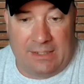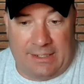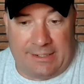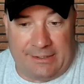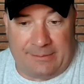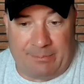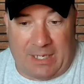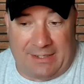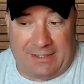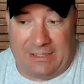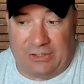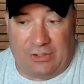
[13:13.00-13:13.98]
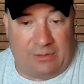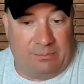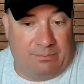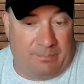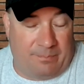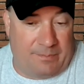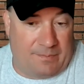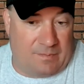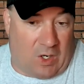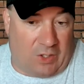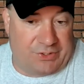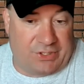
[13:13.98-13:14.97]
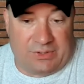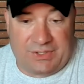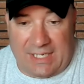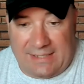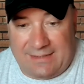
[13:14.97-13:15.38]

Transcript: I think you could also say